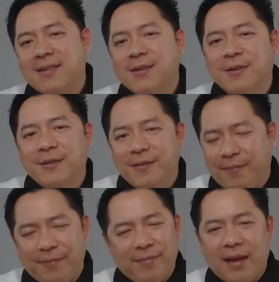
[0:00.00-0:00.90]
too.
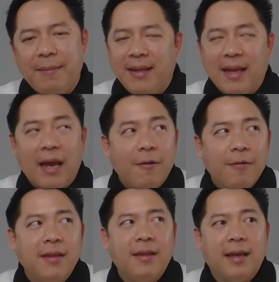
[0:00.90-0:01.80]
I mean,
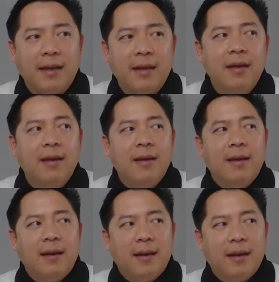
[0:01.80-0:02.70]
everything,
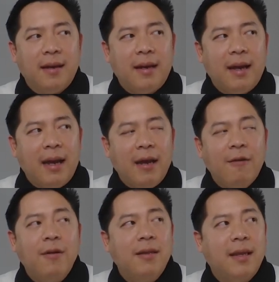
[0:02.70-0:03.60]

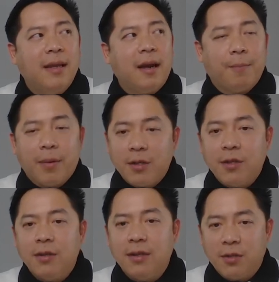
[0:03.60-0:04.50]
everything a
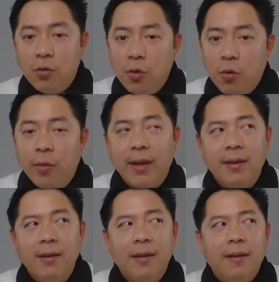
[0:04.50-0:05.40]
person is
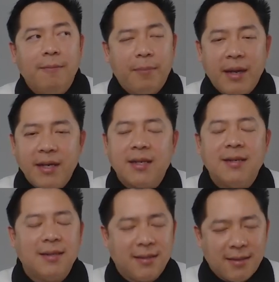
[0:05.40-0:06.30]
doing,
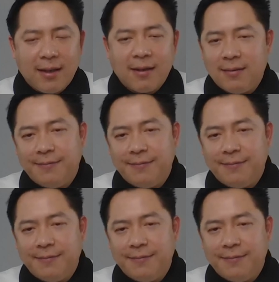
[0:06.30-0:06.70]
patience is there.